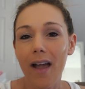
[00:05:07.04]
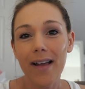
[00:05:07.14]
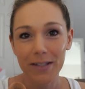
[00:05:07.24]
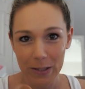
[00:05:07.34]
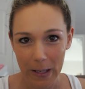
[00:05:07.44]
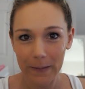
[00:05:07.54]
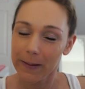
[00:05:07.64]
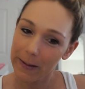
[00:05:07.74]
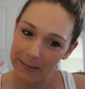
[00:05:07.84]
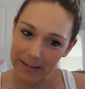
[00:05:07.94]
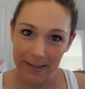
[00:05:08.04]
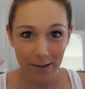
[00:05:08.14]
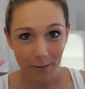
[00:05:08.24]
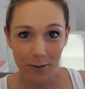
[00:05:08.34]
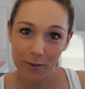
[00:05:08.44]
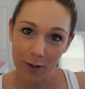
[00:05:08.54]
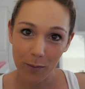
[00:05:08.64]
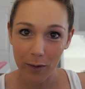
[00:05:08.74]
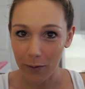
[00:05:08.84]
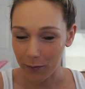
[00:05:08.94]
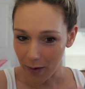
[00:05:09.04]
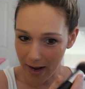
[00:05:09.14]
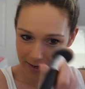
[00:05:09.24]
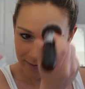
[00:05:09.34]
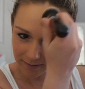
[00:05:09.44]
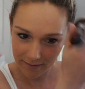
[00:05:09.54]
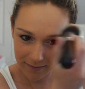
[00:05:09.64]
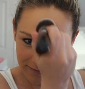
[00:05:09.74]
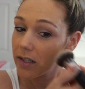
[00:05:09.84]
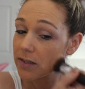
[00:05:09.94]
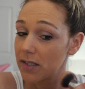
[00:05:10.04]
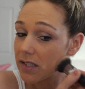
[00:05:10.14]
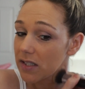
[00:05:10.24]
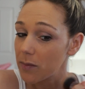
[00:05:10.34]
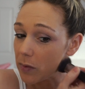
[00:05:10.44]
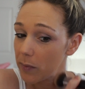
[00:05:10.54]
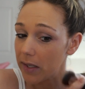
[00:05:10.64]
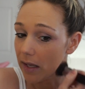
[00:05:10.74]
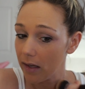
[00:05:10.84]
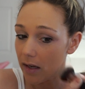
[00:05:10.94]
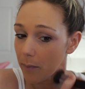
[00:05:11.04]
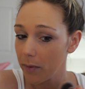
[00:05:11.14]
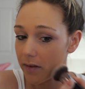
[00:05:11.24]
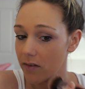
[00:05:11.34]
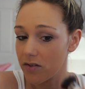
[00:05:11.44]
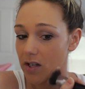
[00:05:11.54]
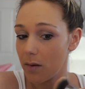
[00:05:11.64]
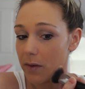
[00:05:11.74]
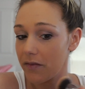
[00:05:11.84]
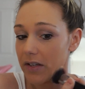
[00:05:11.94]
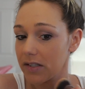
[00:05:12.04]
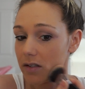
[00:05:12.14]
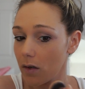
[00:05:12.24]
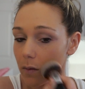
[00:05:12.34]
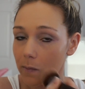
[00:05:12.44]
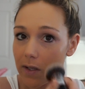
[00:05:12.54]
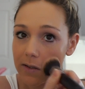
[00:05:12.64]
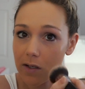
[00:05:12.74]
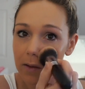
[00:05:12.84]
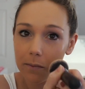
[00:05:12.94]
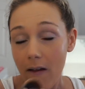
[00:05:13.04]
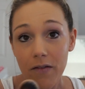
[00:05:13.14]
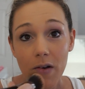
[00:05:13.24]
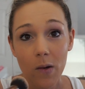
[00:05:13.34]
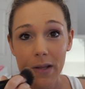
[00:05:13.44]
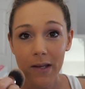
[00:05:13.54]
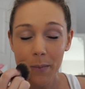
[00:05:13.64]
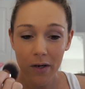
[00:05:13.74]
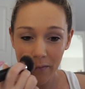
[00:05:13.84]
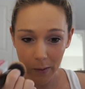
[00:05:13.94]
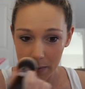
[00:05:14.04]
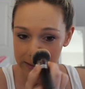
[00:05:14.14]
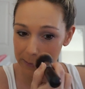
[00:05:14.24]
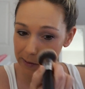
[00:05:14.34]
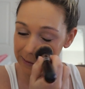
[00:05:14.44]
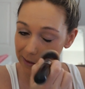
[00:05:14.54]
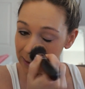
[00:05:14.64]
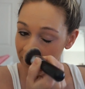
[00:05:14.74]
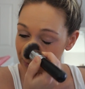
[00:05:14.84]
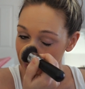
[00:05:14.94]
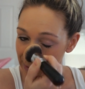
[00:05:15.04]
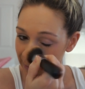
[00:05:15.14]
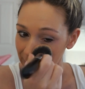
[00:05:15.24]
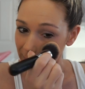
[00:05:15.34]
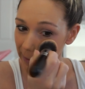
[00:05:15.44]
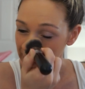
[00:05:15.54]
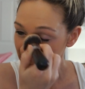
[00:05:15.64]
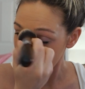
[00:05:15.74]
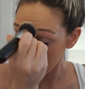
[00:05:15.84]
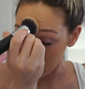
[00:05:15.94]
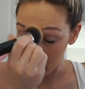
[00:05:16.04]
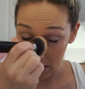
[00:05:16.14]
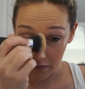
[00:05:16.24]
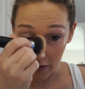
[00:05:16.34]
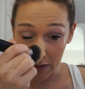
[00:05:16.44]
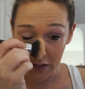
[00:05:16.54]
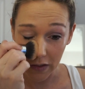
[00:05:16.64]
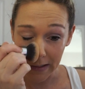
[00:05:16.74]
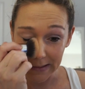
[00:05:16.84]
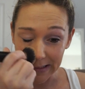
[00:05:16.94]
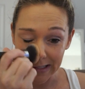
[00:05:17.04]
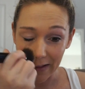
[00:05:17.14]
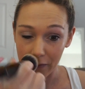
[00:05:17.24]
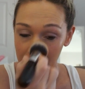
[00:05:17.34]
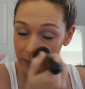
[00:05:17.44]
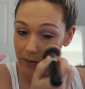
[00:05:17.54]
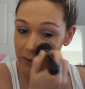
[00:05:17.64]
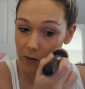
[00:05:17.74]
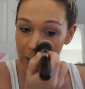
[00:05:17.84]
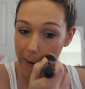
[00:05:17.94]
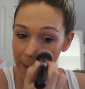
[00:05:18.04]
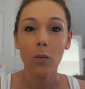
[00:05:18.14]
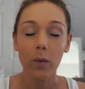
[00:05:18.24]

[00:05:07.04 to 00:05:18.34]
As Jaclyn Hill says, you do you, boo, right? It doesn't seem to be caking up on the other side of my face, so that's good. If you don't like perfumey smells, you're definitely not gonna like it in this foundation because it's definitely really strong.